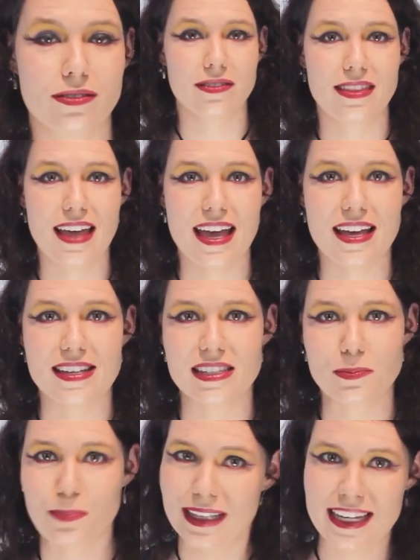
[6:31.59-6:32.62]

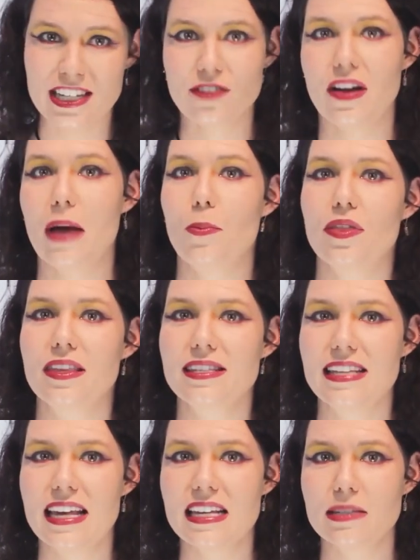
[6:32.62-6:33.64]
There's plenty of
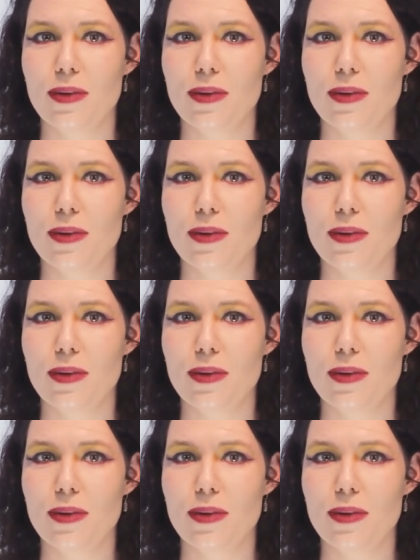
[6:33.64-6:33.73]
hypotheses,